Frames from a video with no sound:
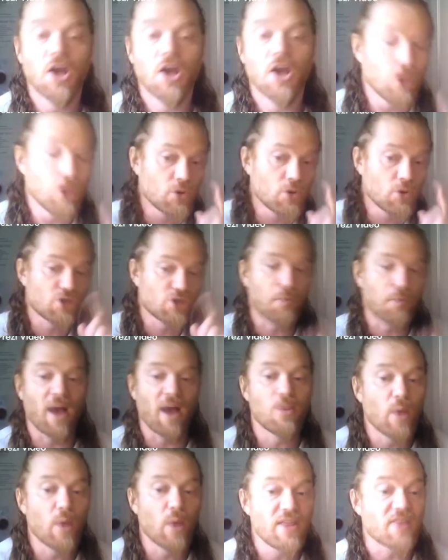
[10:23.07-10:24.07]
Notice, by
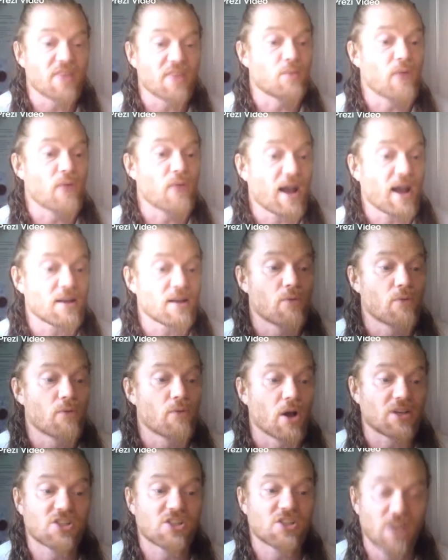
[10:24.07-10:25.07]
the way, that the Ragnarok
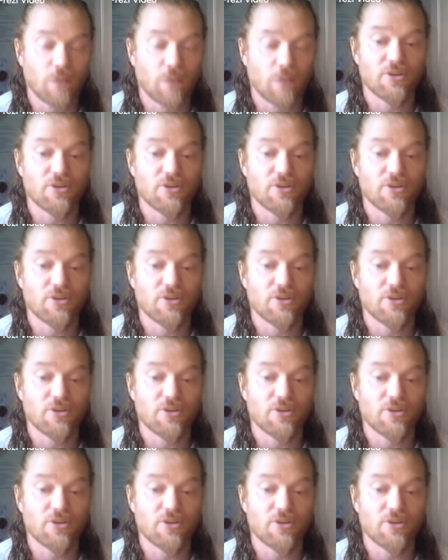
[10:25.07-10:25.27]
itself